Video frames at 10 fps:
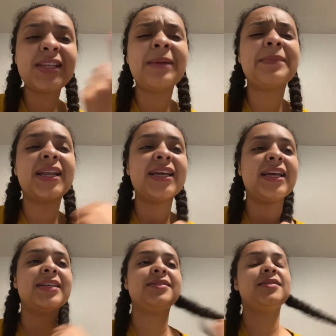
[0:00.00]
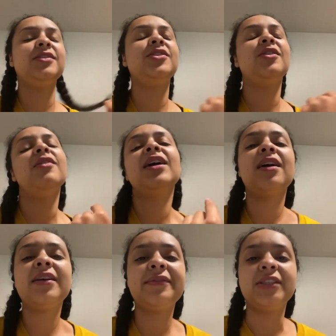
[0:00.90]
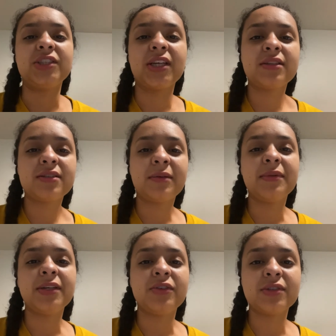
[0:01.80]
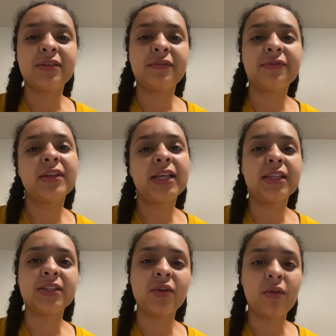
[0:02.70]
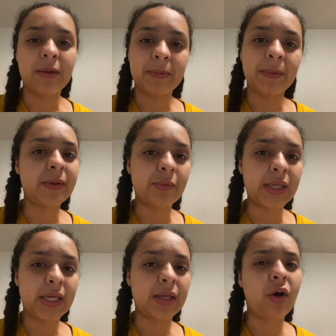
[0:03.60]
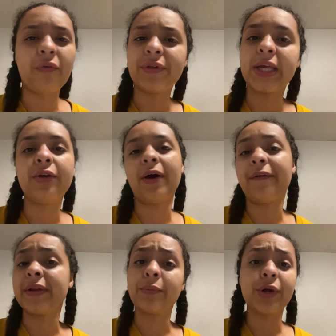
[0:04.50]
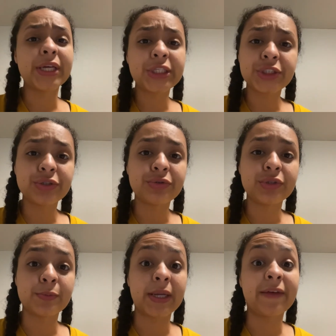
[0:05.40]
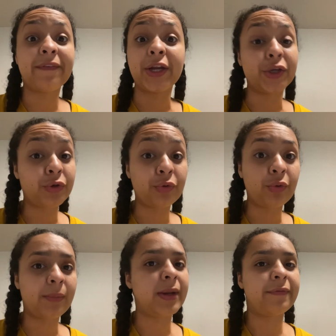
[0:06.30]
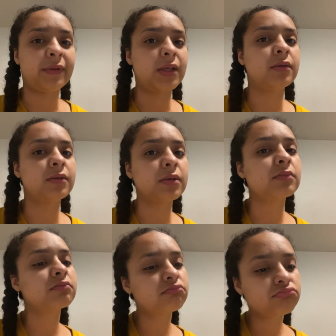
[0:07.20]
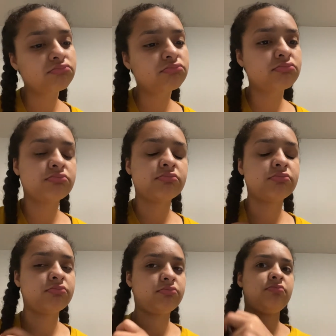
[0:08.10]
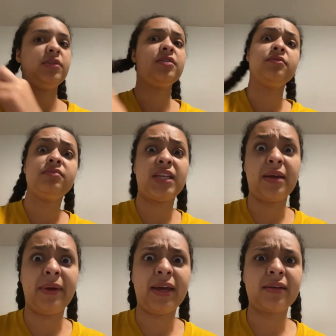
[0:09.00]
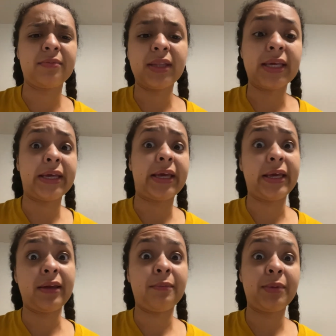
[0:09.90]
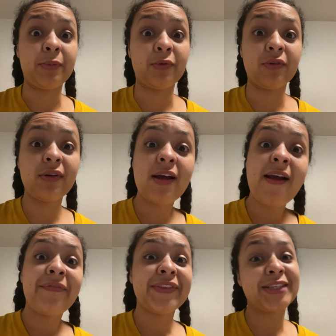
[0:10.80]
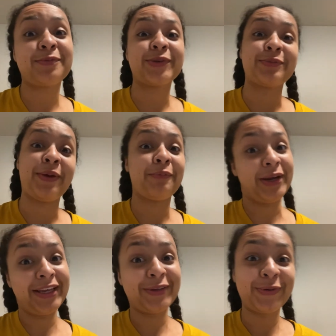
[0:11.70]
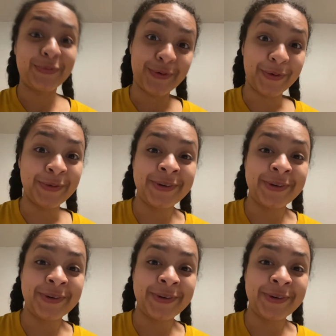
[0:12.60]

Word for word: But I guess, you know, like I'll give it a chance. I'm gonna use it for like this whole upcoming week and hopefully I don't have any more issues. But if I do, I'm definitely gonna, you know, take it back and be like, hey, people, this is supposed to be a brand new phone.